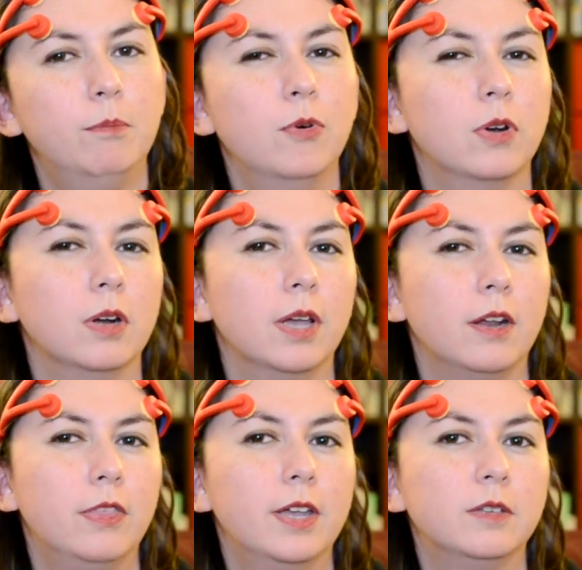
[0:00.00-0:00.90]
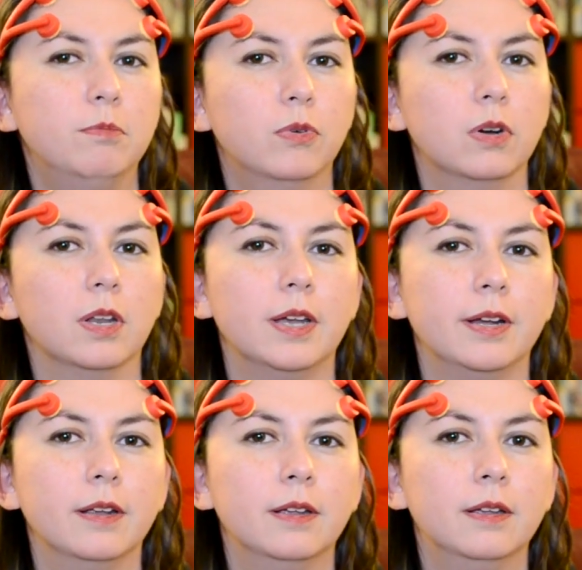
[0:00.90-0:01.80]
Borderline. I think it's
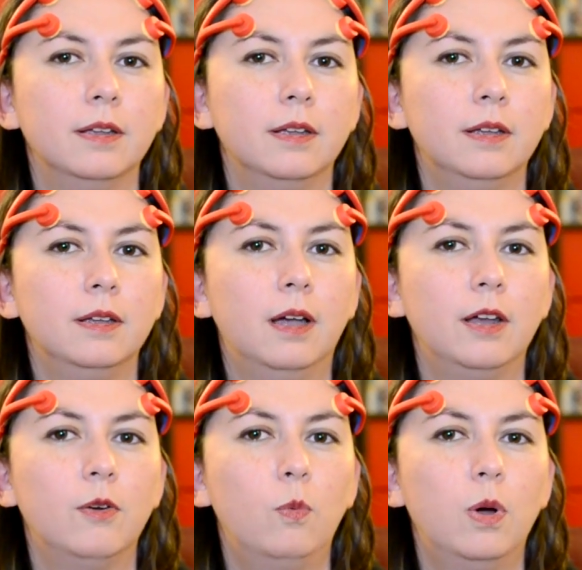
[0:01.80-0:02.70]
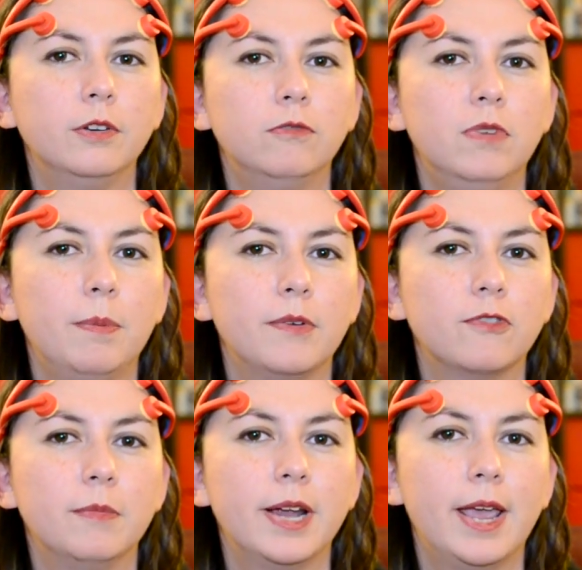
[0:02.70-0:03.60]
borderline. I don't want to rip it
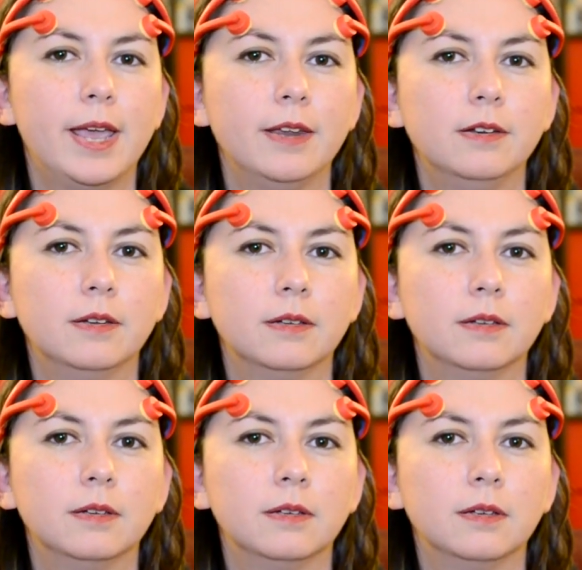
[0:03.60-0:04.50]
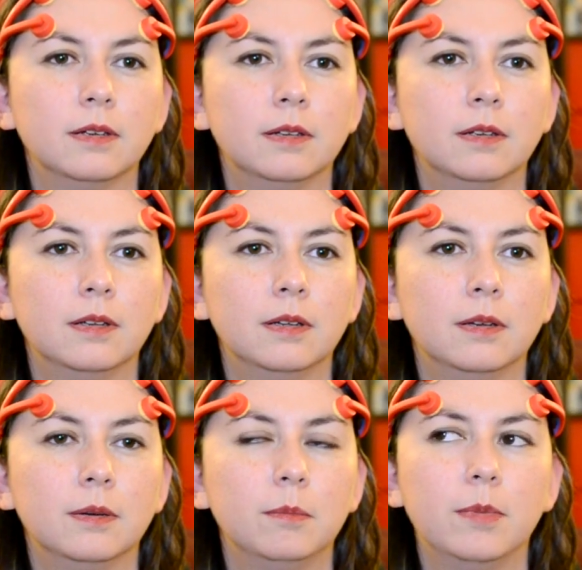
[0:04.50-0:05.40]
from my head,
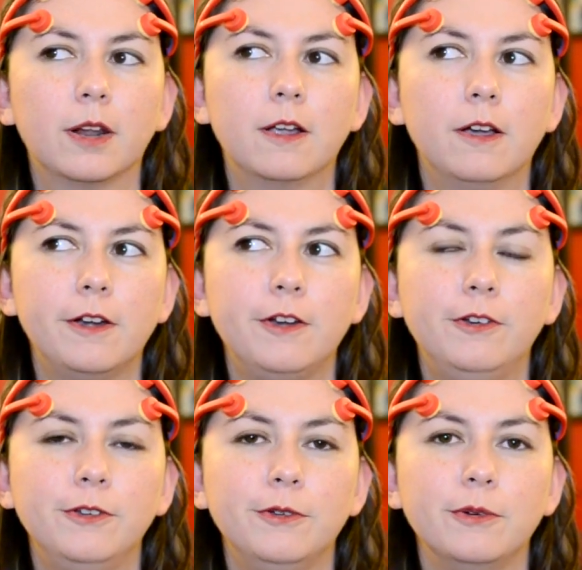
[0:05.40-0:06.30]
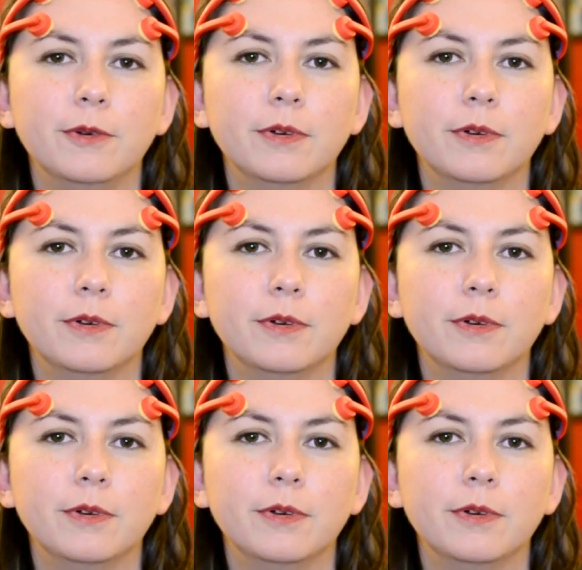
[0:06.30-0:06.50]
but I kind of do.